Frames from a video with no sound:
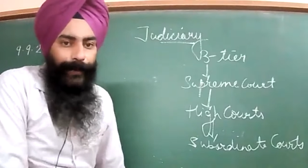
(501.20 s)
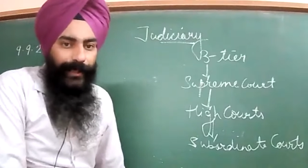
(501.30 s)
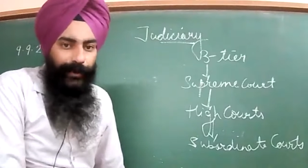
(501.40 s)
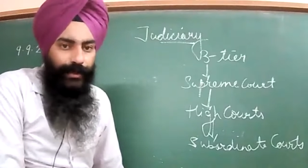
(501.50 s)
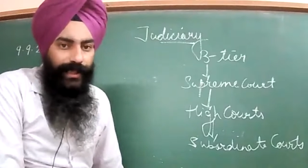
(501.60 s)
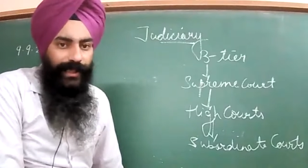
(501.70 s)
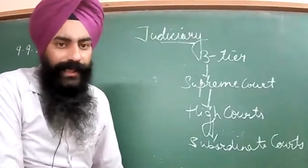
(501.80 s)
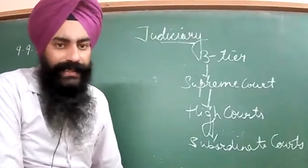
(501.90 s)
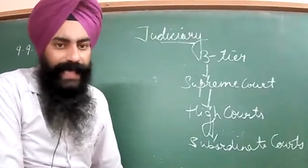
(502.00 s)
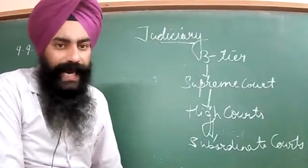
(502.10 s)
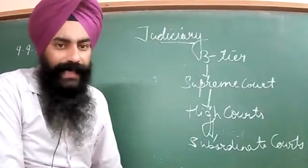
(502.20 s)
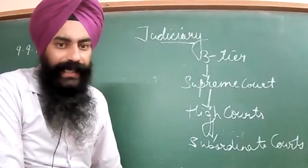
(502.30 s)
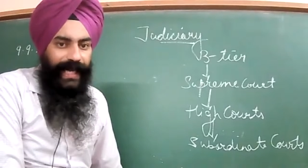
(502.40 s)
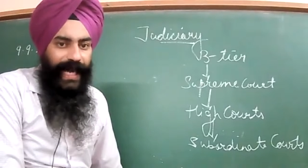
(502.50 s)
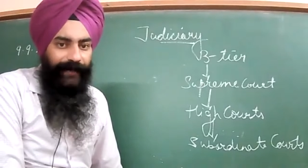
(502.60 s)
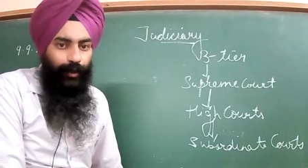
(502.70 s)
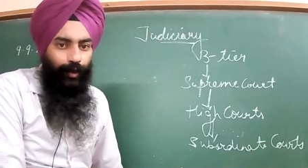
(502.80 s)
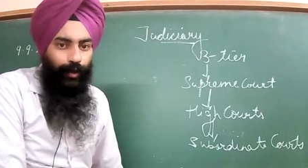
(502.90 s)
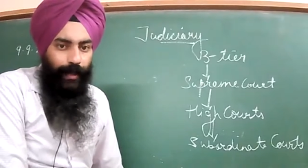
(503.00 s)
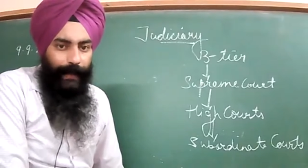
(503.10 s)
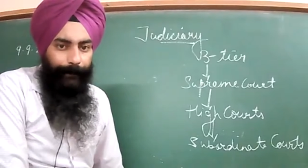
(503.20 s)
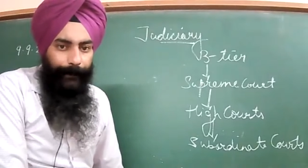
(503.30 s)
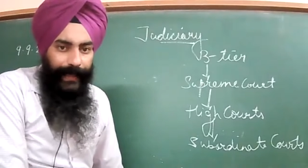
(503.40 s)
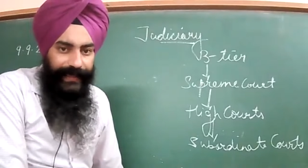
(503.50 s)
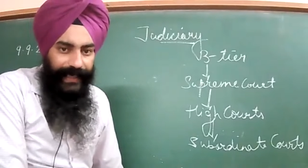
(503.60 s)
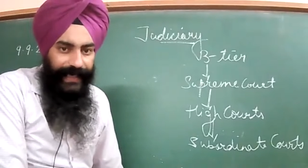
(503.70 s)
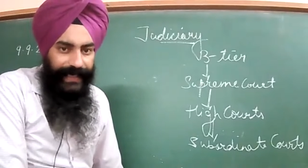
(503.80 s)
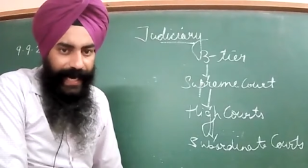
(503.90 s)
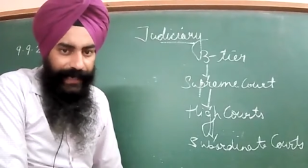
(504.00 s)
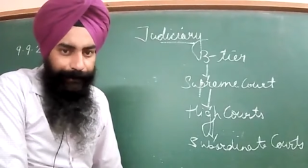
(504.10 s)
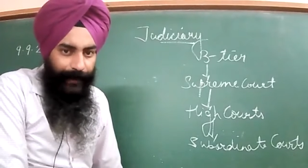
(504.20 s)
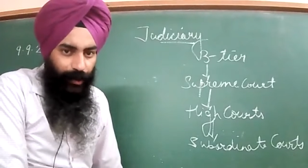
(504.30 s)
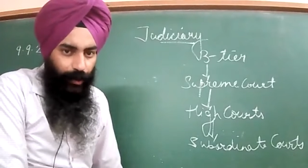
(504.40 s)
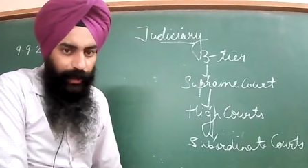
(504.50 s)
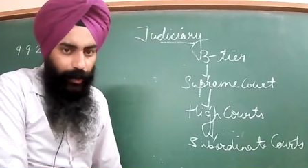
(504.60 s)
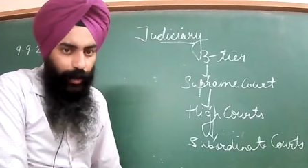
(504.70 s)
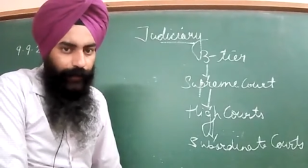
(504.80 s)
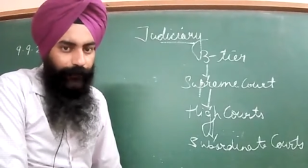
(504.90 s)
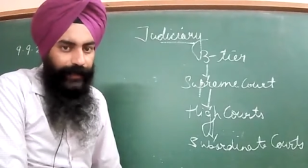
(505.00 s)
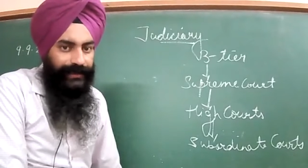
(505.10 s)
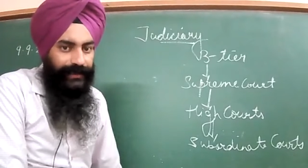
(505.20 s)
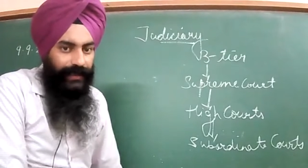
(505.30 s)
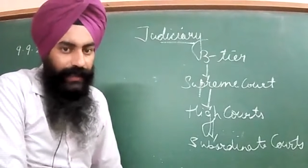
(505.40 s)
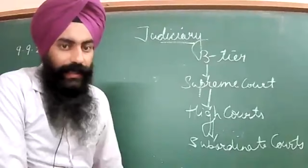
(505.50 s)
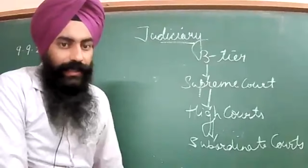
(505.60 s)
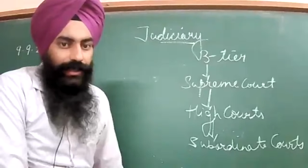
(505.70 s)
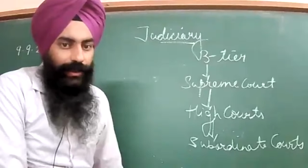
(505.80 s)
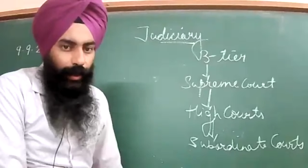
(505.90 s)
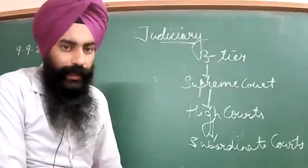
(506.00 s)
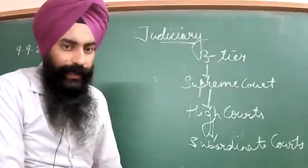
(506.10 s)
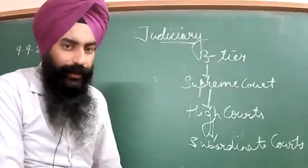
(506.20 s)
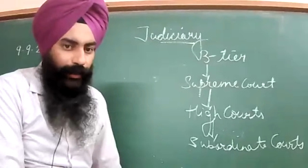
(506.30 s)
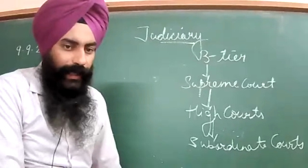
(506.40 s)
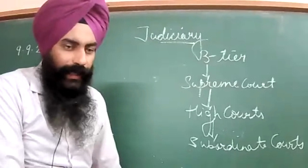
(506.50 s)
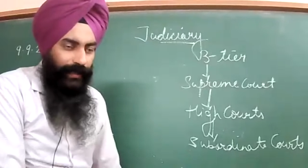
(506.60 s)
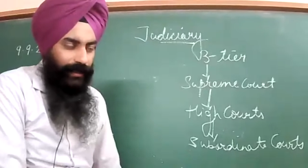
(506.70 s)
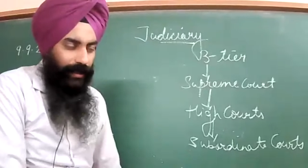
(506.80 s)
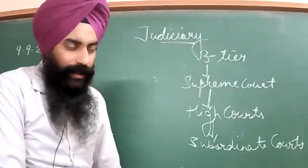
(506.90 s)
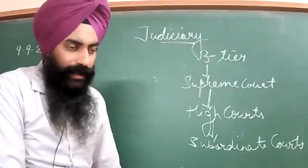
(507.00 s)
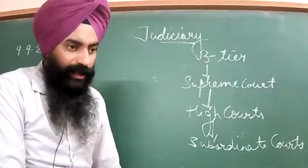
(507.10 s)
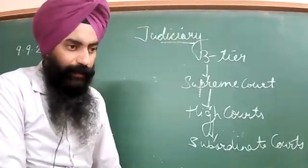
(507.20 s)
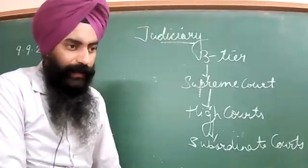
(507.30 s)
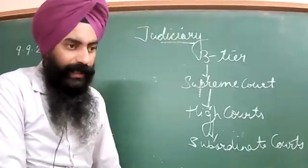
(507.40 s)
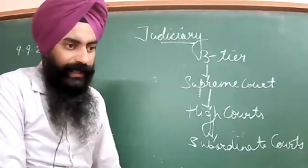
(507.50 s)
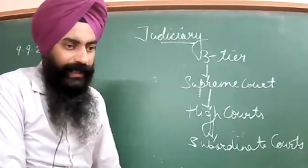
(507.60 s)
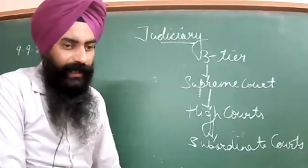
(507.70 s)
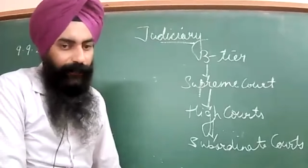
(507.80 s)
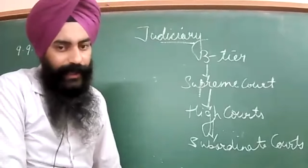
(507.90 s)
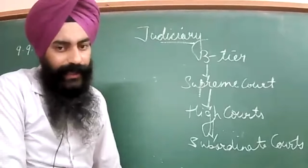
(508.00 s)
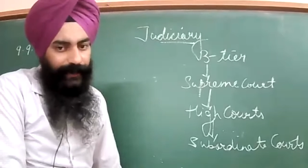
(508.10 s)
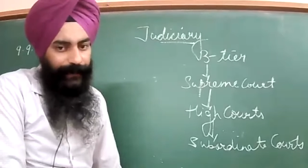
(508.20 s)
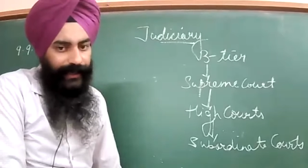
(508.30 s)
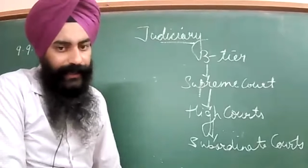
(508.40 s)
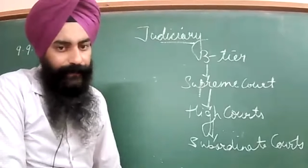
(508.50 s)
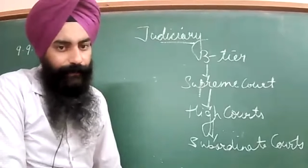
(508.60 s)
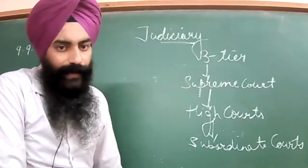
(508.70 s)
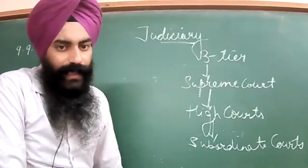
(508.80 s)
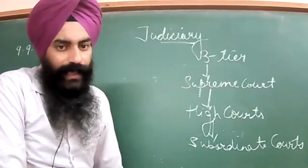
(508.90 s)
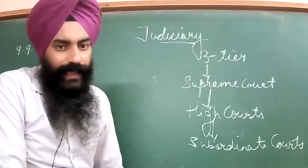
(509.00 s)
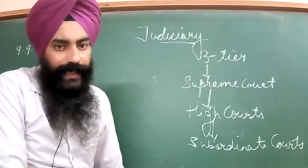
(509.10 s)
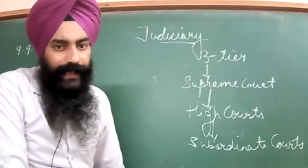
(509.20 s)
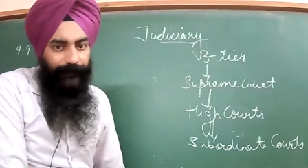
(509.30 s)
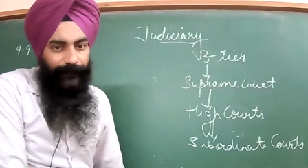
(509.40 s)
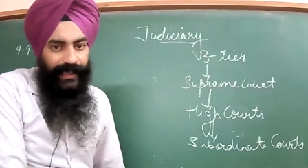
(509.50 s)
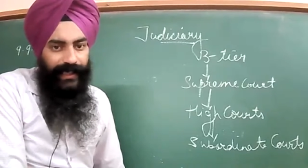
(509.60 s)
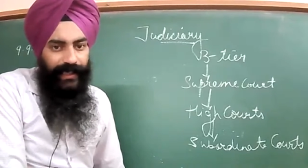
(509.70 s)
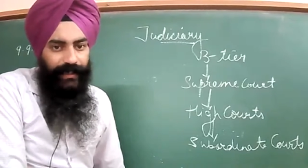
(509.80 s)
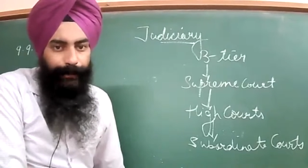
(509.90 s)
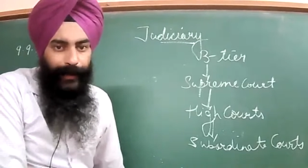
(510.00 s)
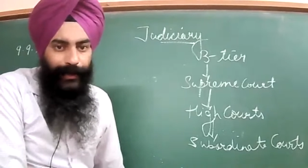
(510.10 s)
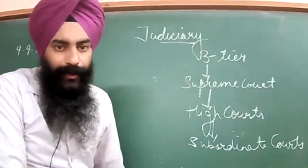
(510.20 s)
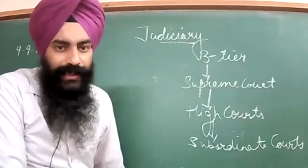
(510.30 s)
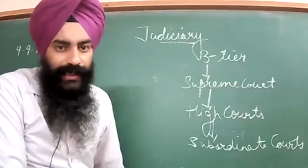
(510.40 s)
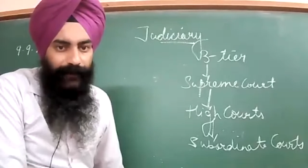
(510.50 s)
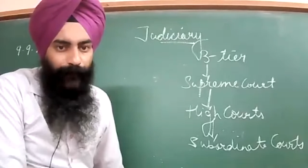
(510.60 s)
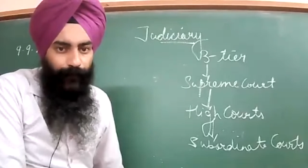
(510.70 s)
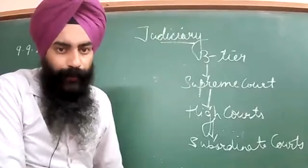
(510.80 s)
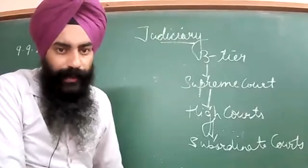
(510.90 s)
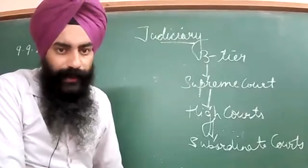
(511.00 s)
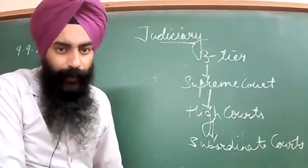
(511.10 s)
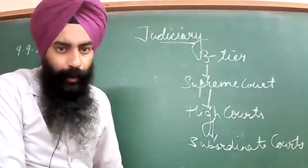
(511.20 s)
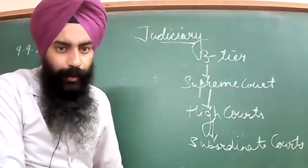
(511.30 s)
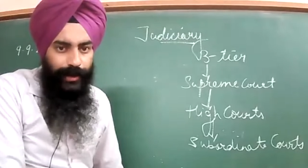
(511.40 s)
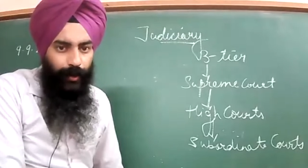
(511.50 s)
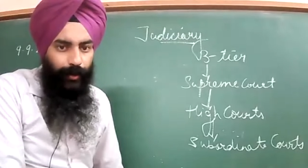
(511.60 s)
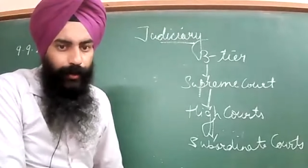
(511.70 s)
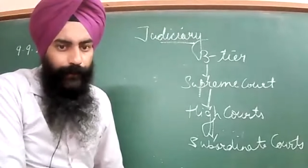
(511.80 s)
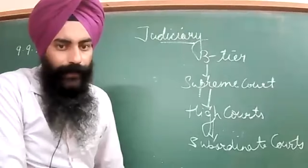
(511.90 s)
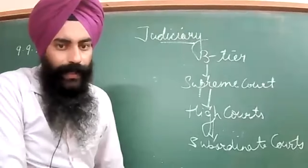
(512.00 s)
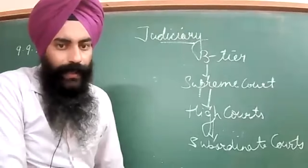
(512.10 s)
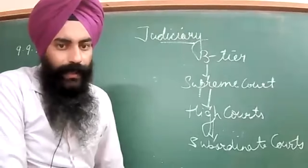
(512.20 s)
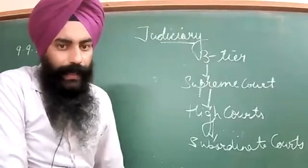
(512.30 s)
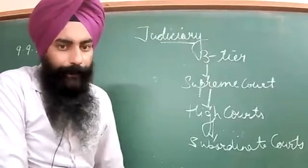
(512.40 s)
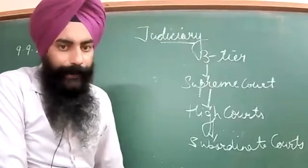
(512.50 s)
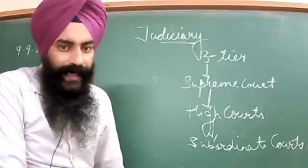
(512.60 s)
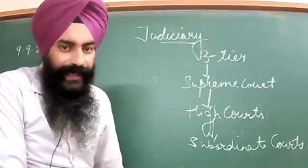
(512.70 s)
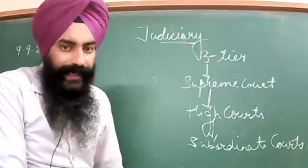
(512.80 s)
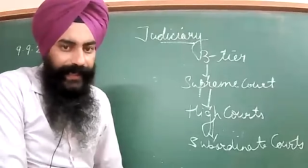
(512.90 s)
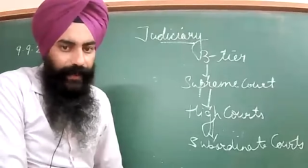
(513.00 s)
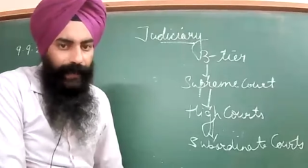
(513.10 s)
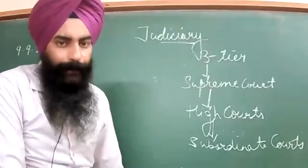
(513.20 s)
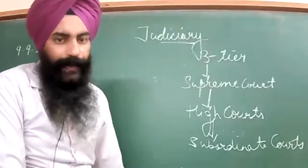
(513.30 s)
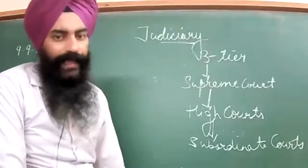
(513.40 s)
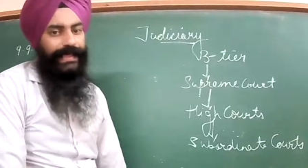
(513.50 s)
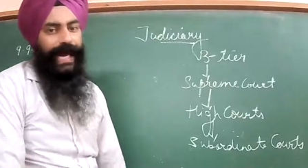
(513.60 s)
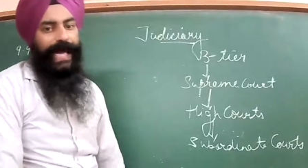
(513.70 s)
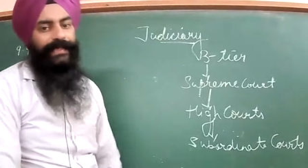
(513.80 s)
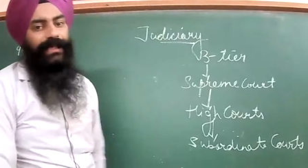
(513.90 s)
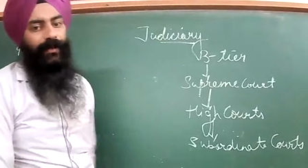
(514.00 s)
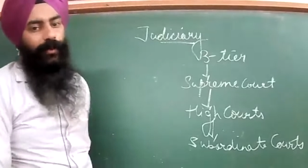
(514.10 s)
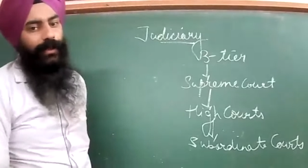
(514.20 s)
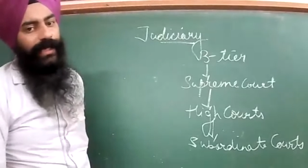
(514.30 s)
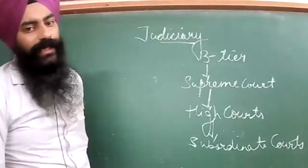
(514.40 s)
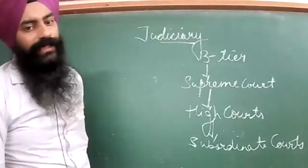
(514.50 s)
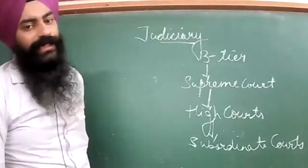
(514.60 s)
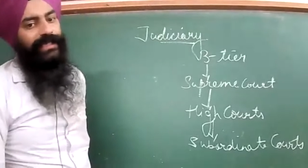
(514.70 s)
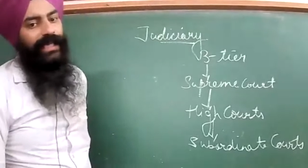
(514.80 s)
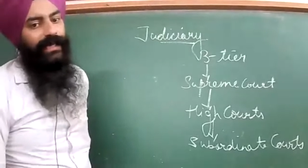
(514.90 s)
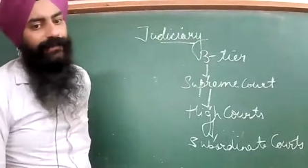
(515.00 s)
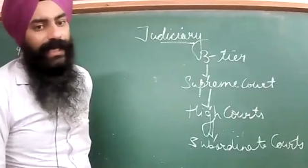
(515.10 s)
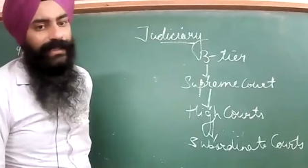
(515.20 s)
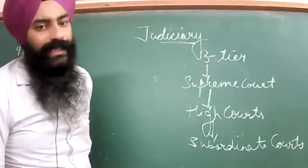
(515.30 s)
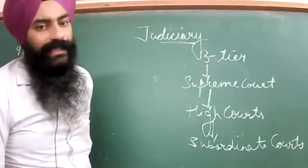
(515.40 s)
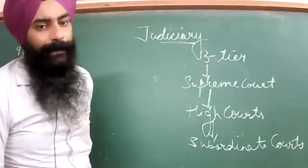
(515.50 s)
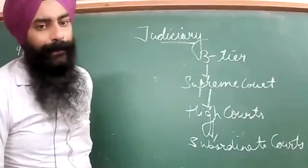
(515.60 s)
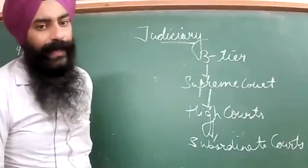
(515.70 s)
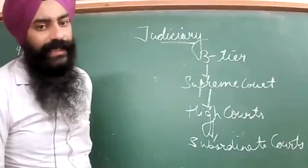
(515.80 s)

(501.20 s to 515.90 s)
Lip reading: producer is that they have to maintain that particular good which sold it to the consumer under the warranty period. If the producer refuses to maintain or replace as the good, under such circumstances, a